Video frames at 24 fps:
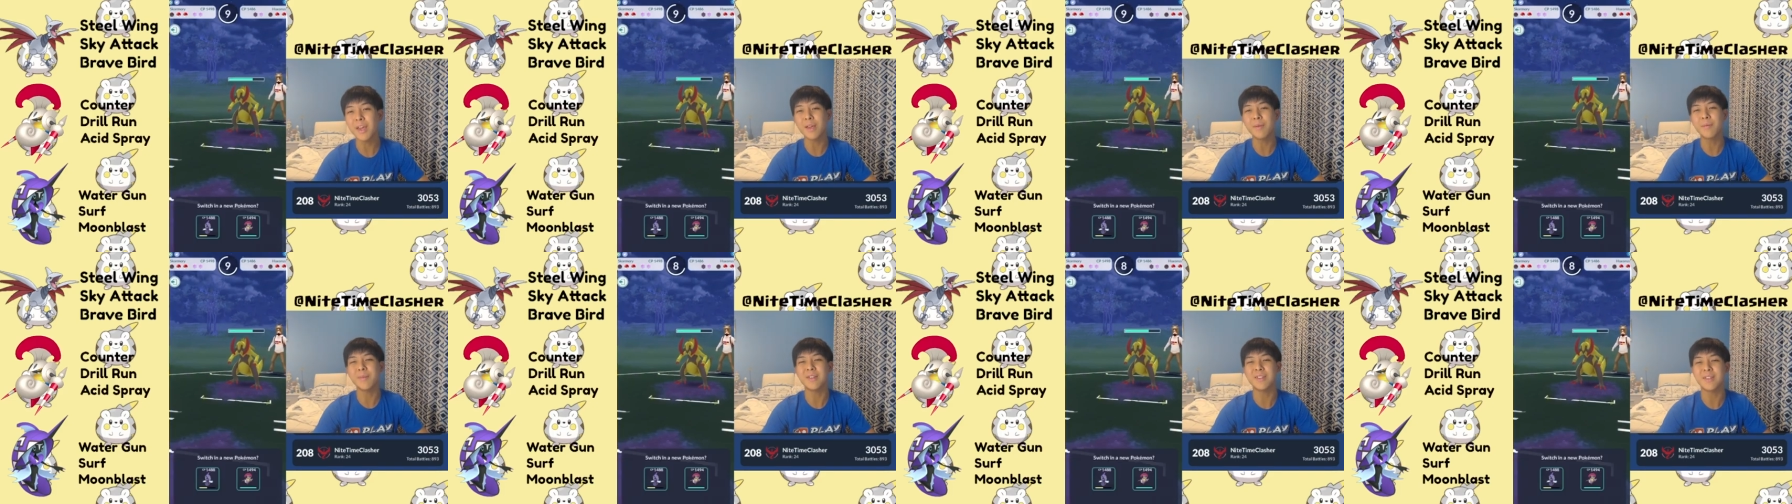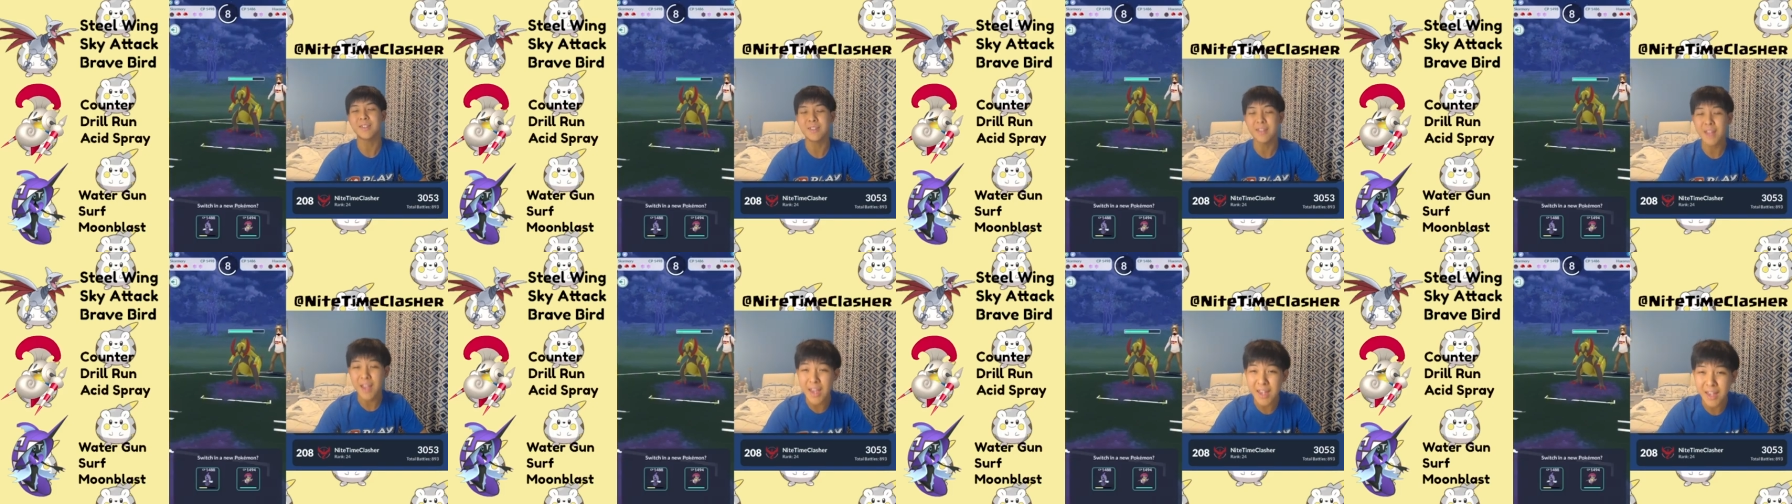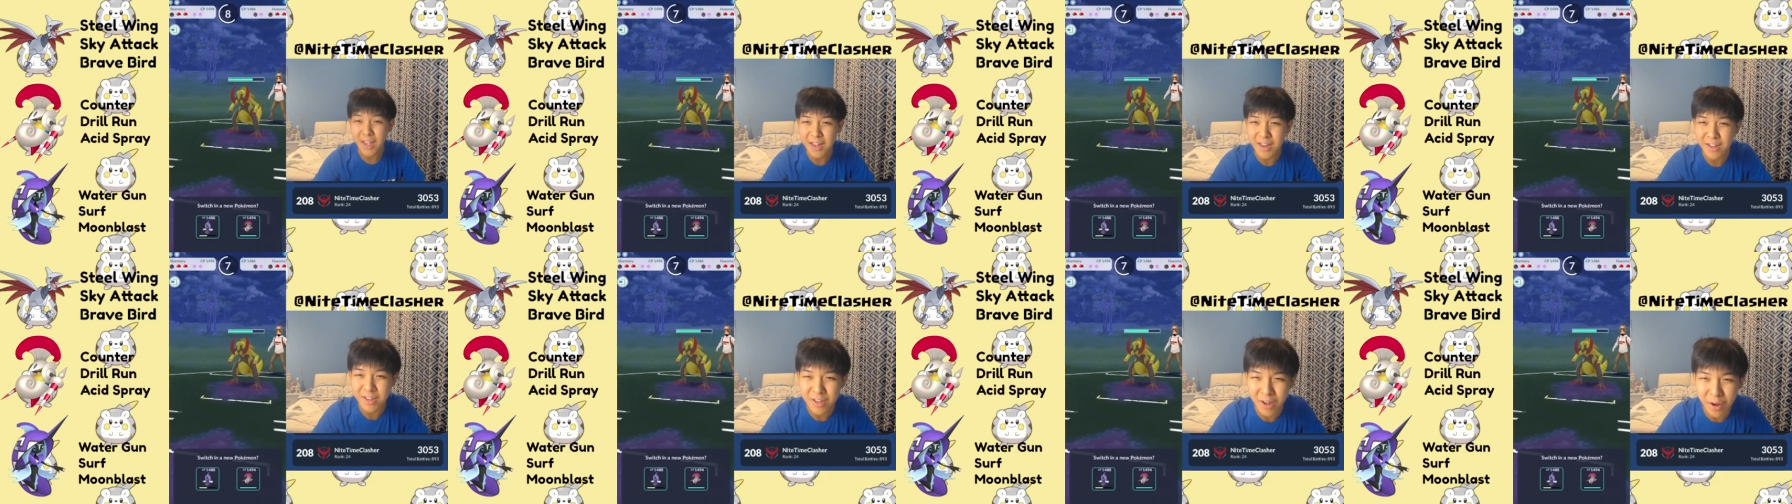a mistake
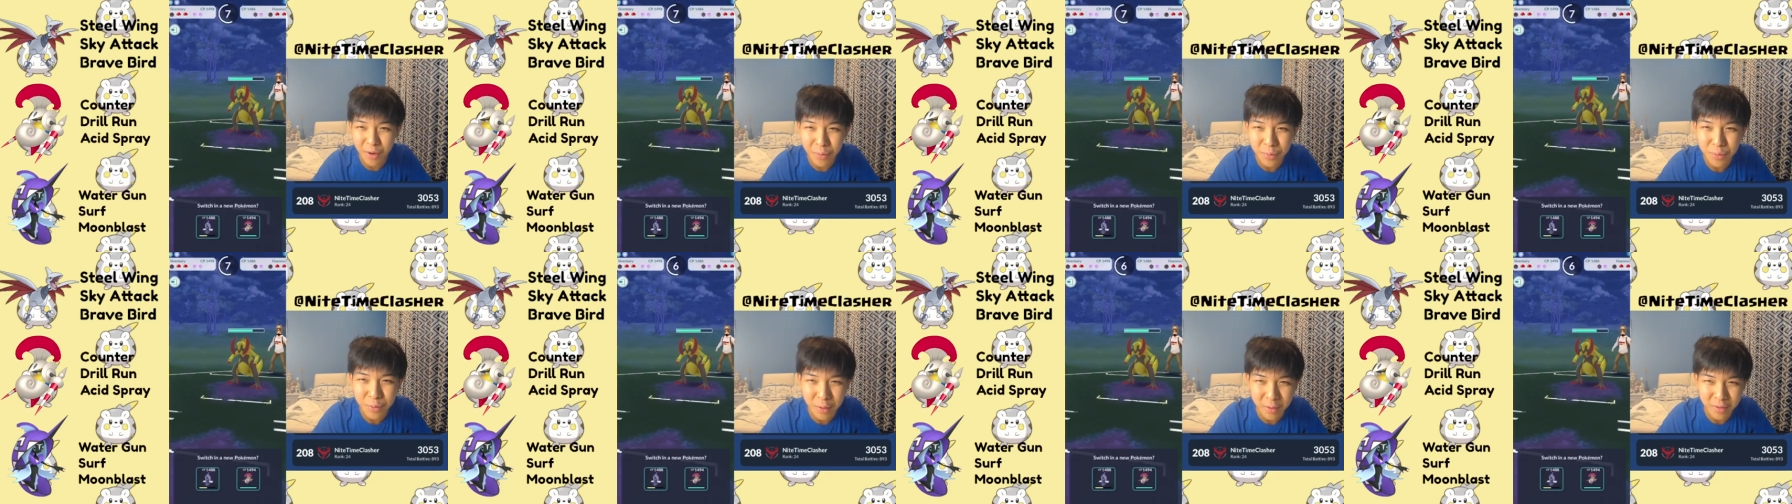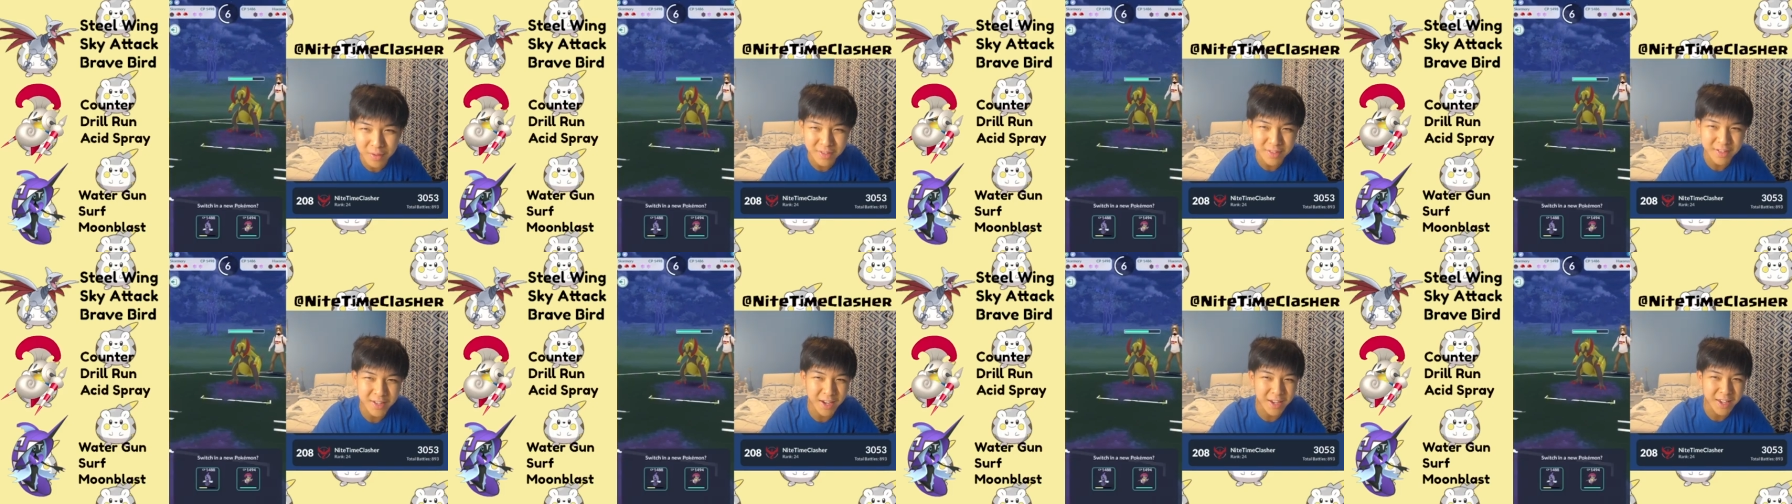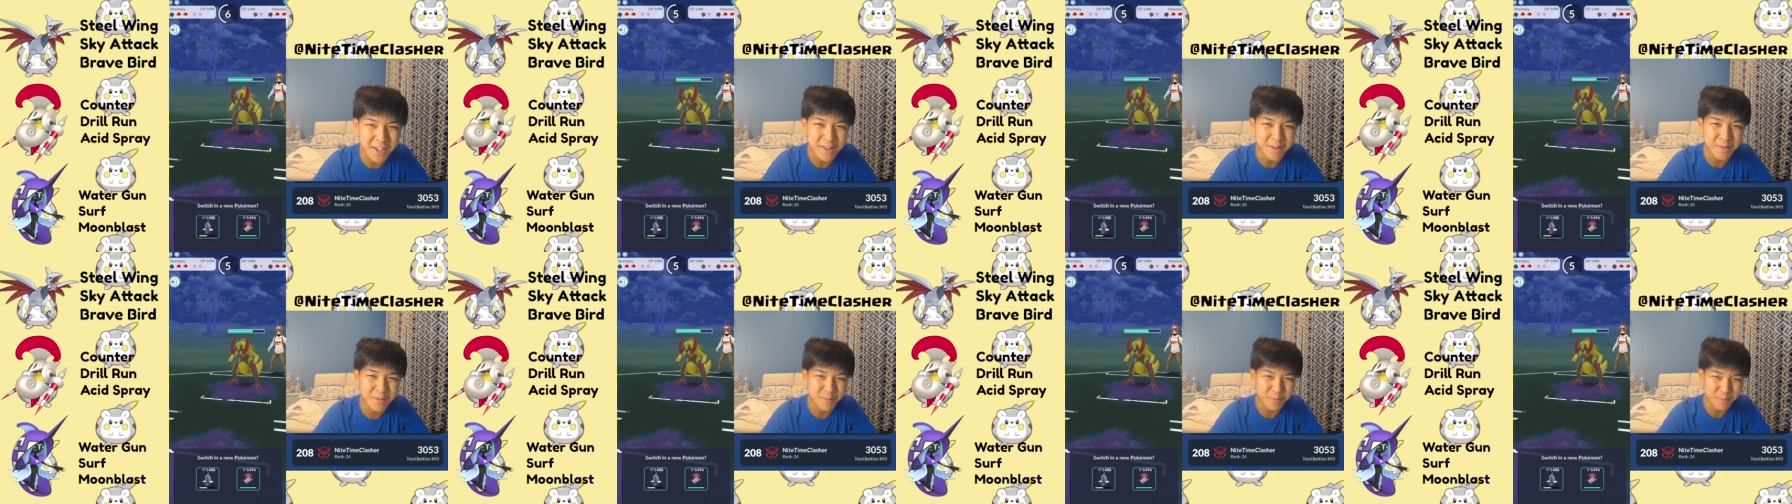and don't throw the
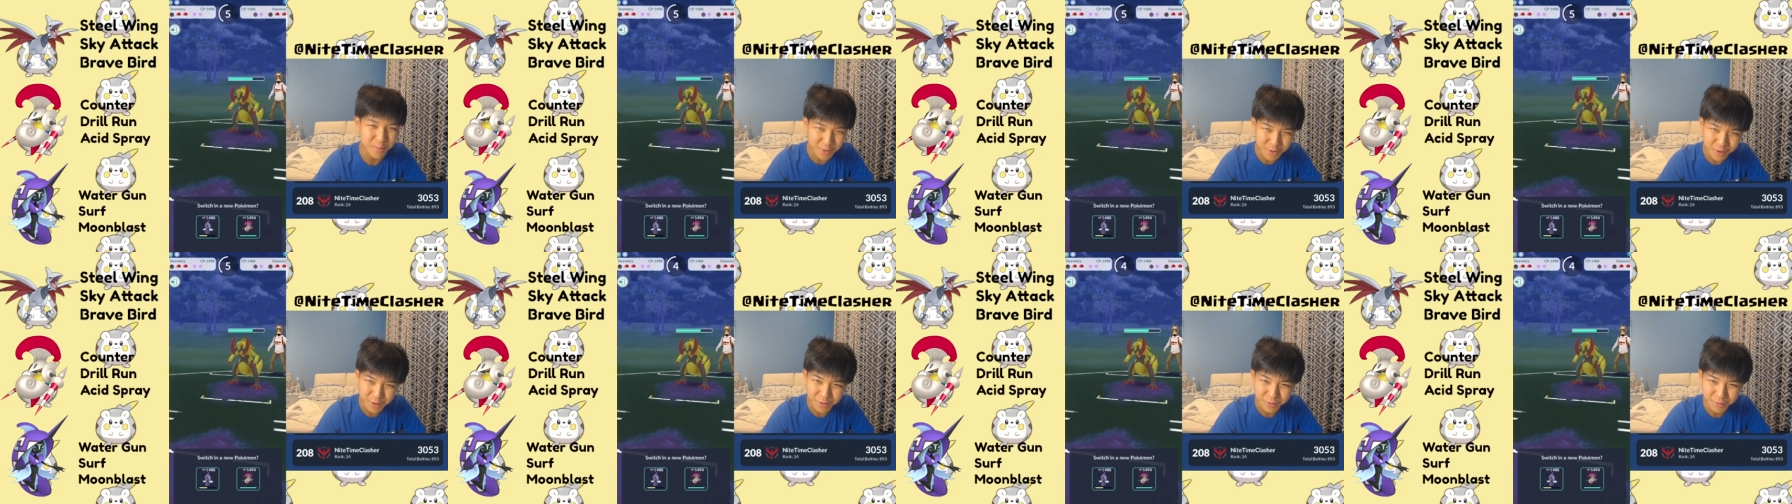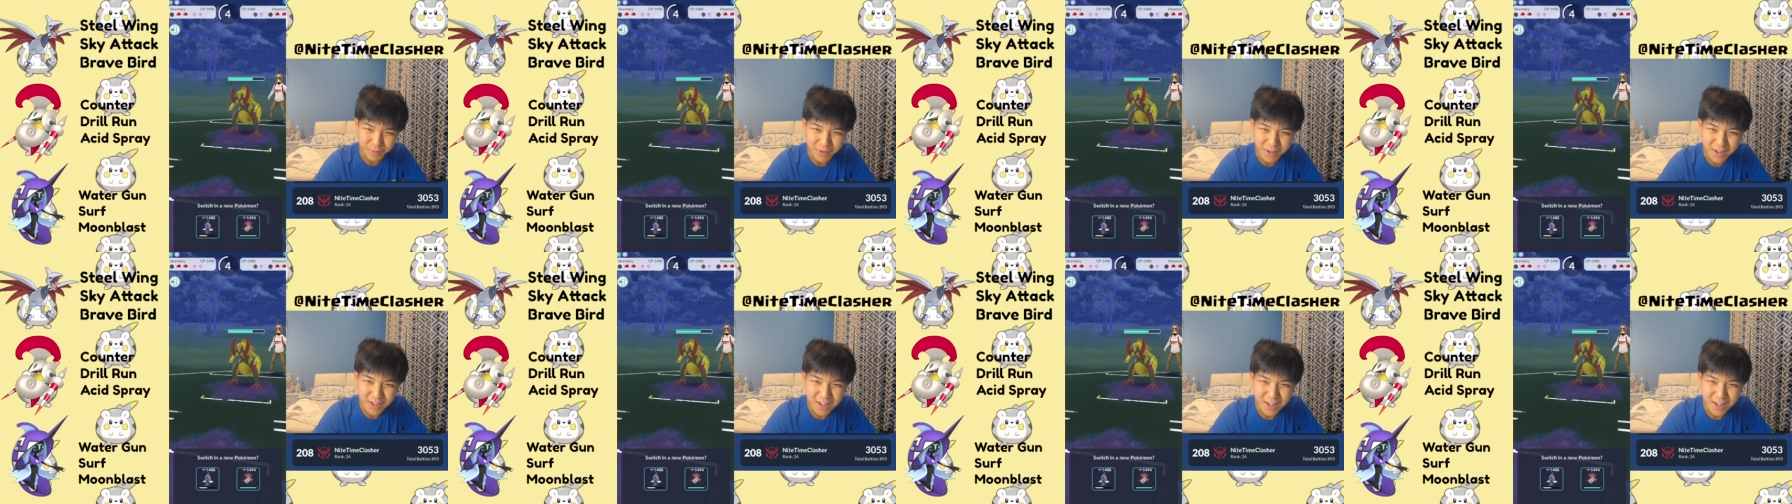second move.